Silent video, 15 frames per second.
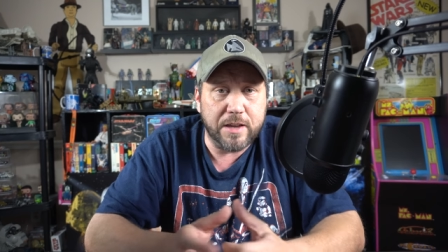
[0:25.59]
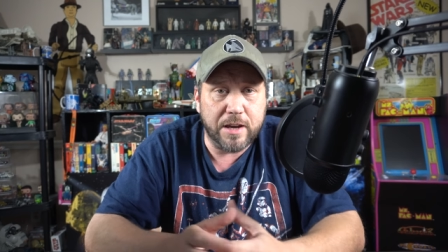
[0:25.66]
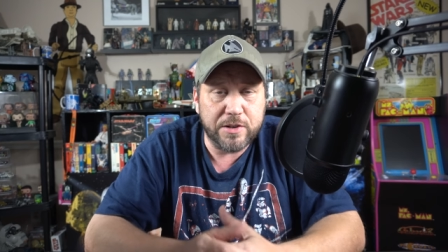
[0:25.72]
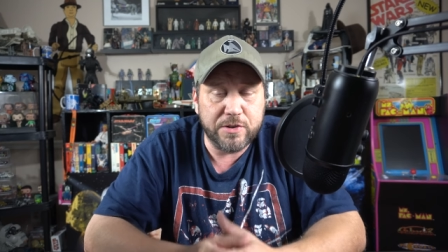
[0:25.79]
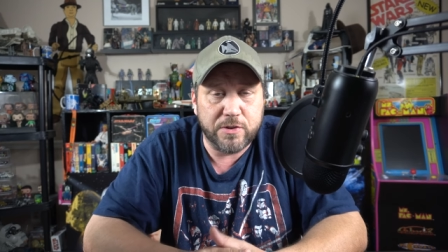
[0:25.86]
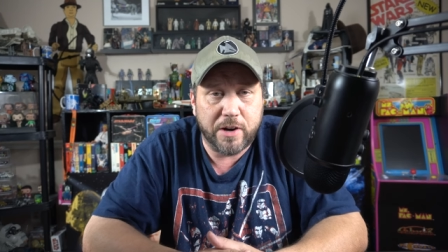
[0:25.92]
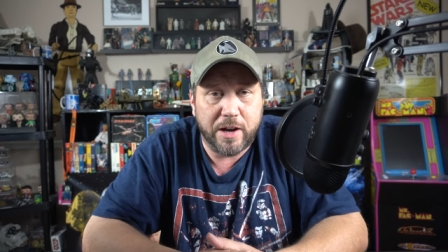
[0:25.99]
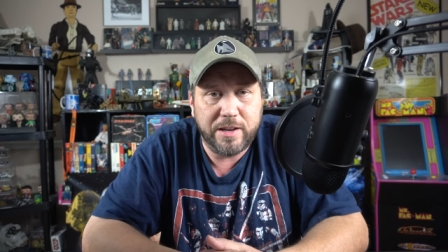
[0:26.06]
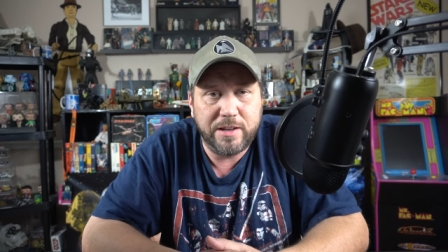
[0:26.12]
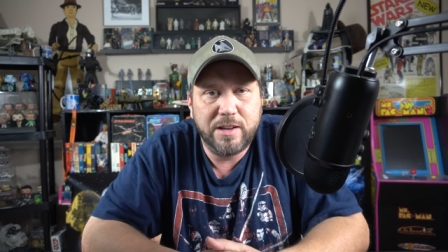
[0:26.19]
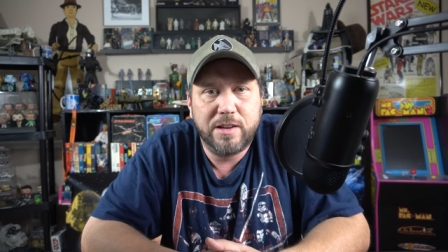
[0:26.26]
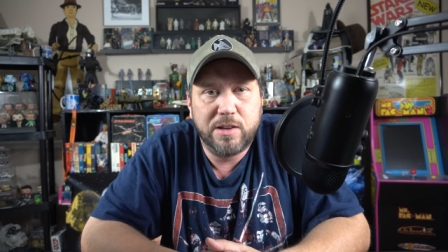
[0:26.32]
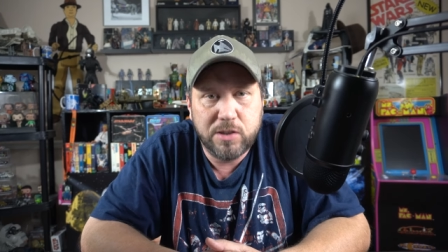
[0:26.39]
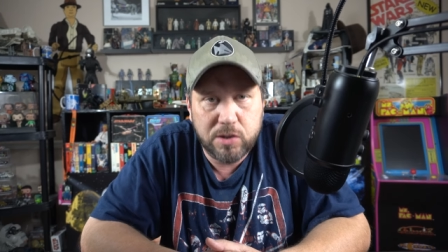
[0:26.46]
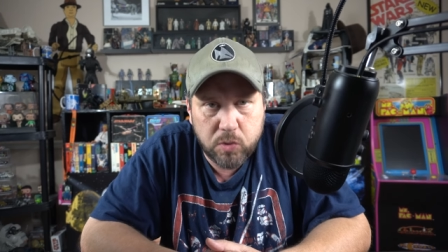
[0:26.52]
That's right,
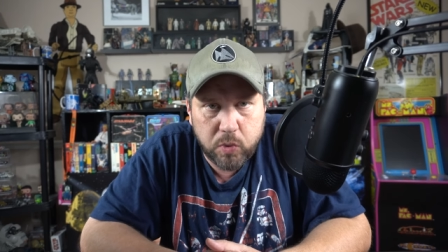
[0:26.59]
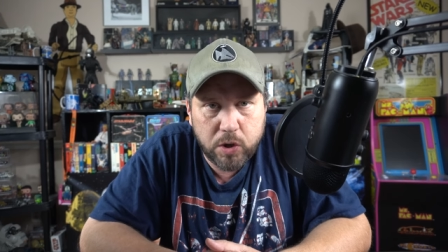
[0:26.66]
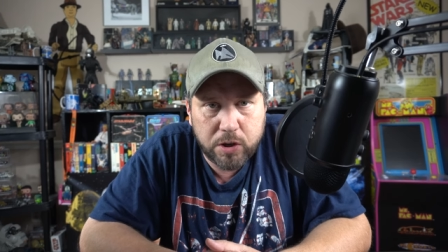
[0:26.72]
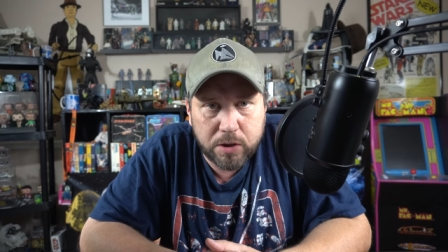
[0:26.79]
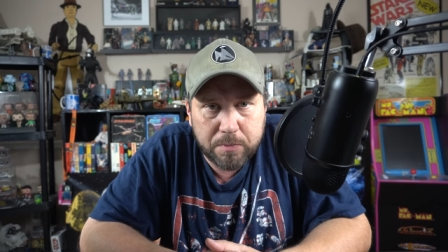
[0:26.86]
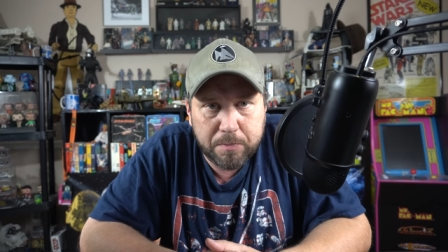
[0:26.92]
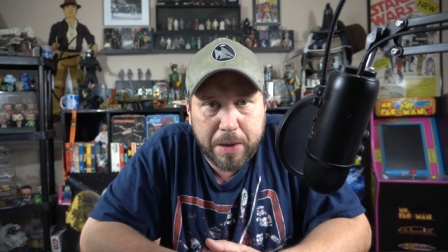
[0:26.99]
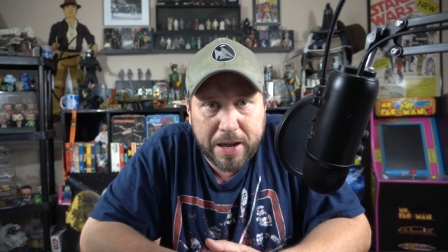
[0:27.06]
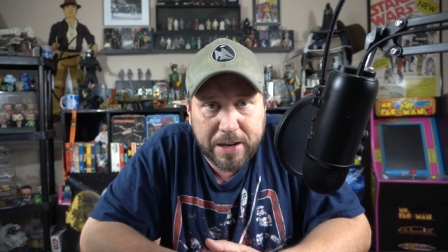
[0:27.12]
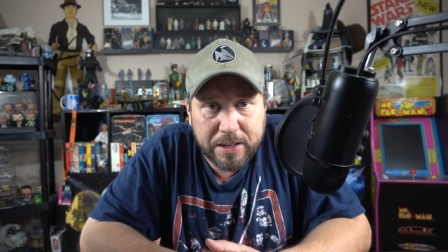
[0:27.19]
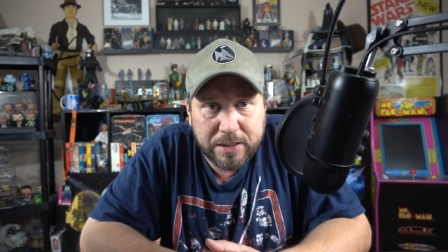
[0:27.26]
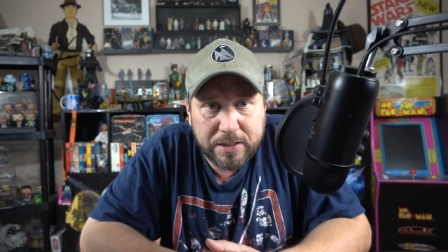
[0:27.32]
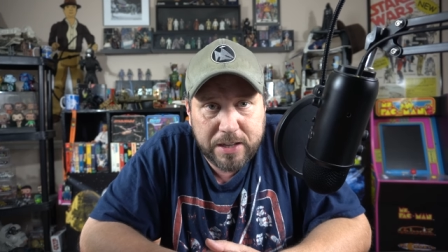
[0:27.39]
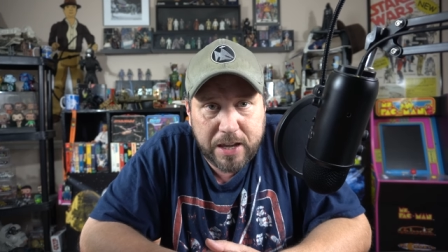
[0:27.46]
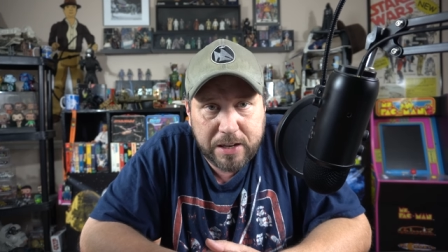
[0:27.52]
Twitter back
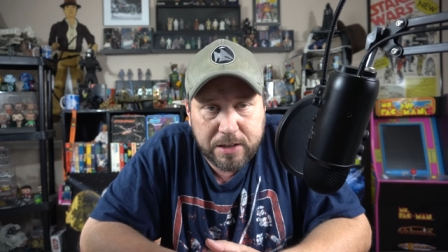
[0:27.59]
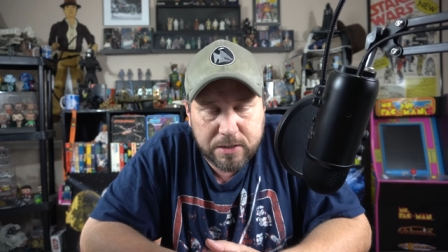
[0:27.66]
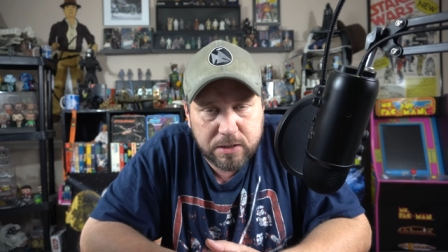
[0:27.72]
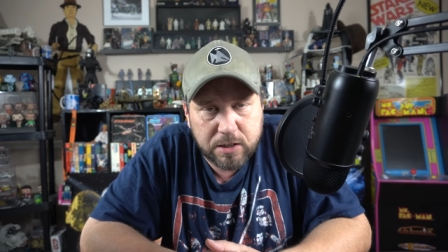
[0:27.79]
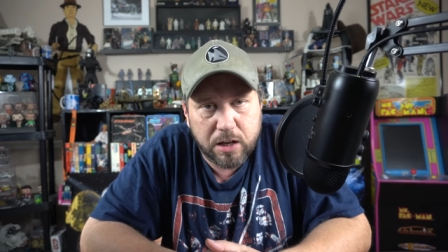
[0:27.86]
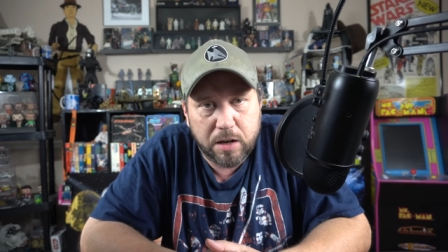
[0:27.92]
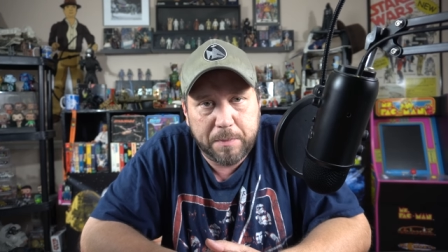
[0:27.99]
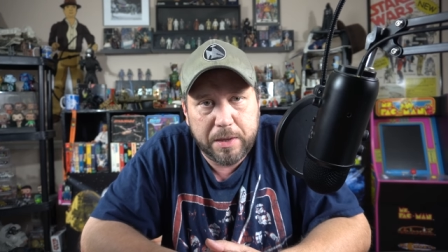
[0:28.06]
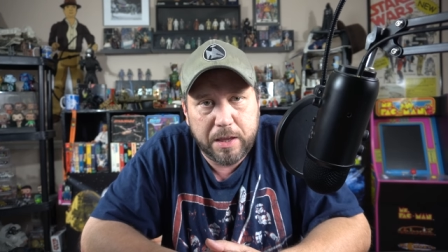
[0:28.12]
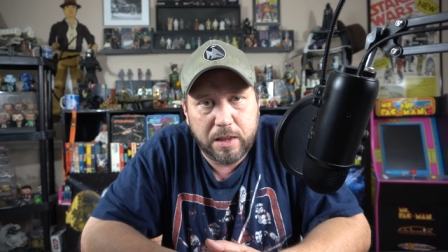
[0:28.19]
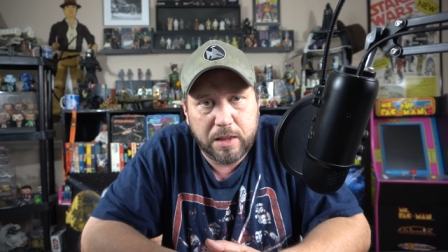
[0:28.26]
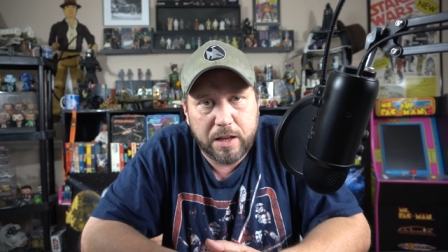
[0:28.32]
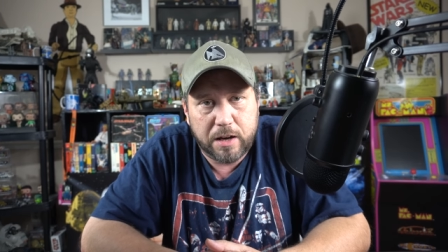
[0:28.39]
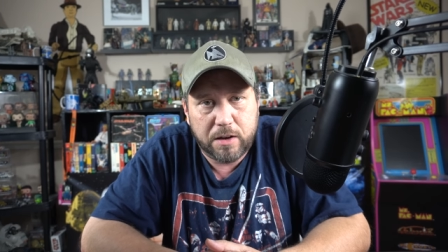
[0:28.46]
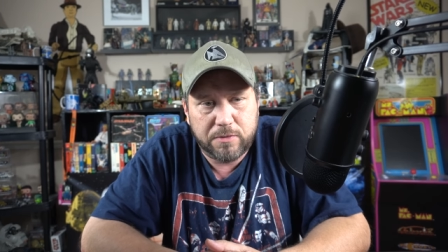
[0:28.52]
in the 80s. It's going to be a
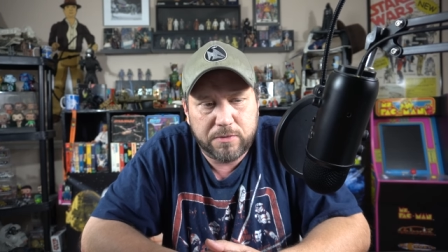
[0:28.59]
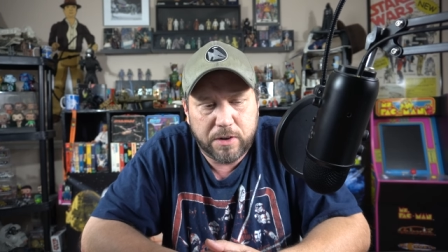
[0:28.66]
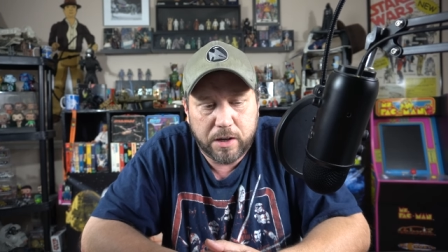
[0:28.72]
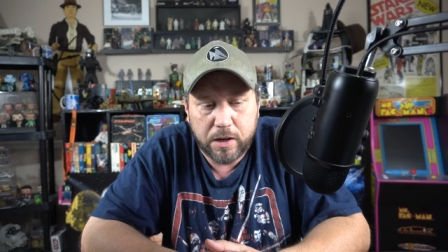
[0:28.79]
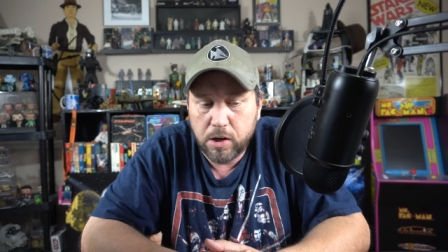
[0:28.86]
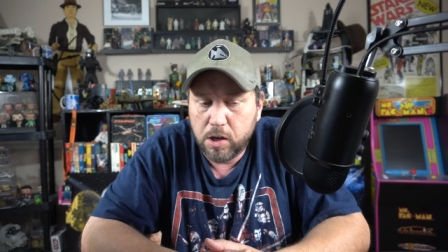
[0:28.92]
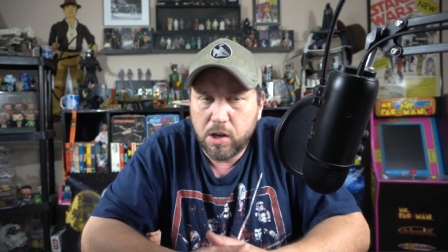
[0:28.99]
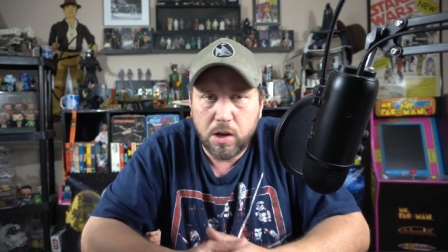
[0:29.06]
lot of fun.